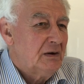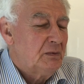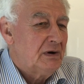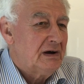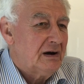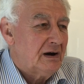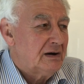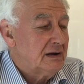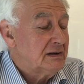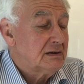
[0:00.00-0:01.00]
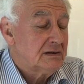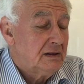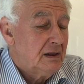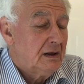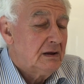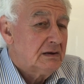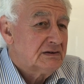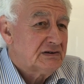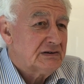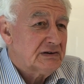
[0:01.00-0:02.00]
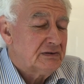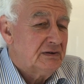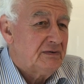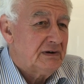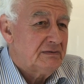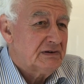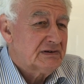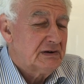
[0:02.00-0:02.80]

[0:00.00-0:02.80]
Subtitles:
where I sit on the various